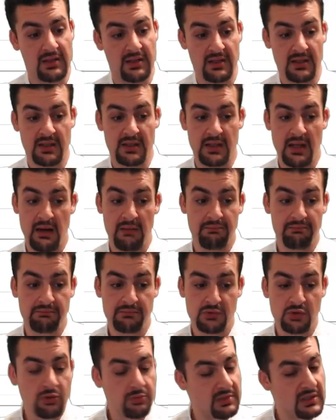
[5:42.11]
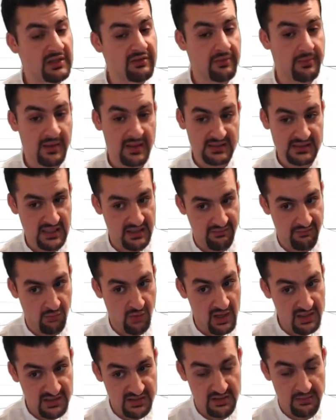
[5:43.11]
And I do believe it because I'm
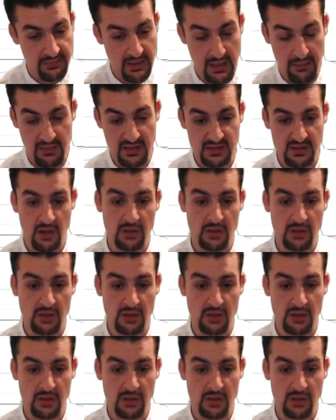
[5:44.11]
watching the payments.